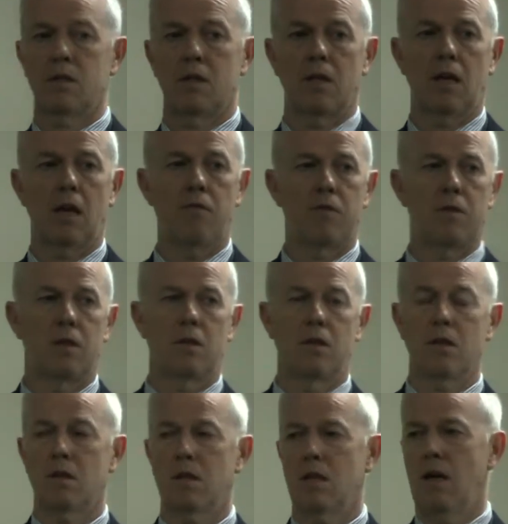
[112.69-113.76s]
I think everything
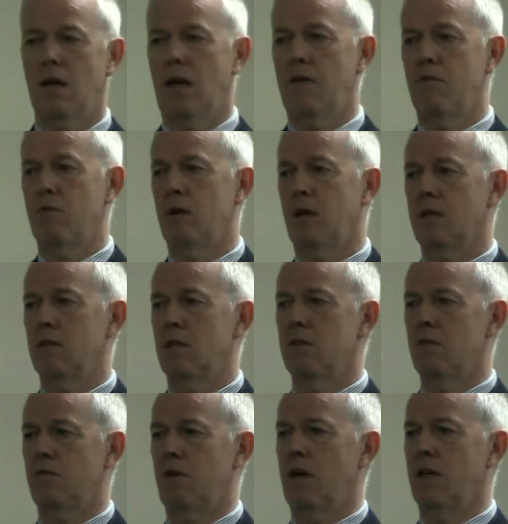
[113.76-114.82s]
that everyone
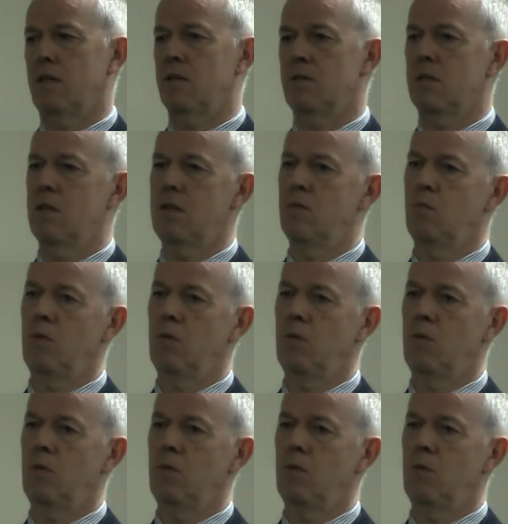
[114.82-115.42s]
identified as the